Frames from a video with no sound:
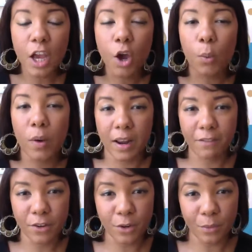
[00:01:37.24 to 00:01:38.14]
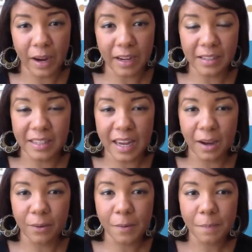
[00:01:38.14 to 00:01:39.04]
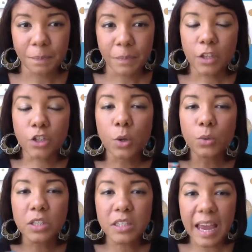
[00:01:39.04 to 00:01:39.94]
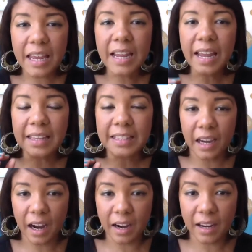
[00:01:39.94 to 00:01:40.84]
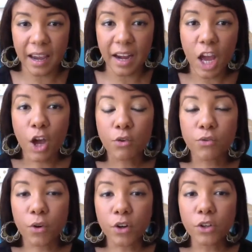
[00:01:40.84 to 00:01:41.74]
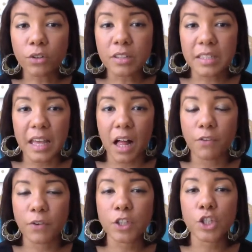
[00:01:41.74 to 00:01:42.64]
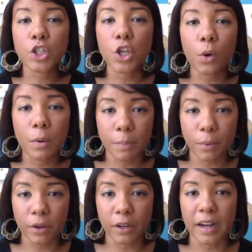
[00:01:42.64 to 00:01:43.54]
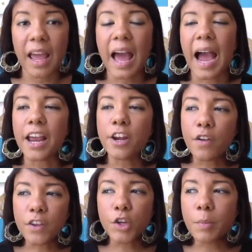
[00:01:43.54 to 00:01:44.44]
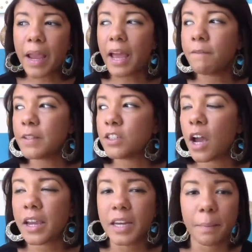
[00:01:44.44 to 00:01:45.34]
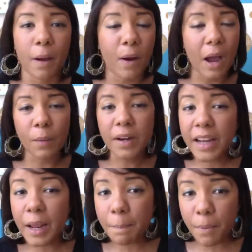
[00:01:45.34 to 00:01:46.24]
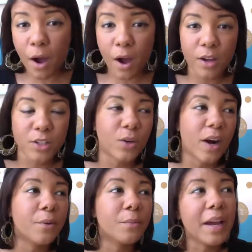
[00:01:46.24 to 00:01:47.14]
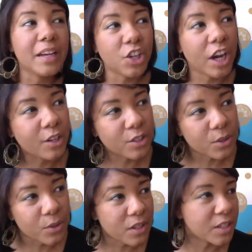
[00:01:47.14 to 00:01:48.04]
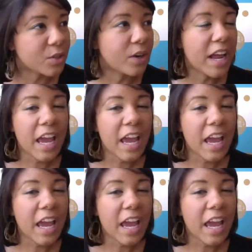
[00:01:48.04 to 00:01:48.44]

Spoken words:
whenever you write it down. So setting a target for yourself, it's so important. I know that you might have been talking about, I want to get booked, or I wish I could do this, or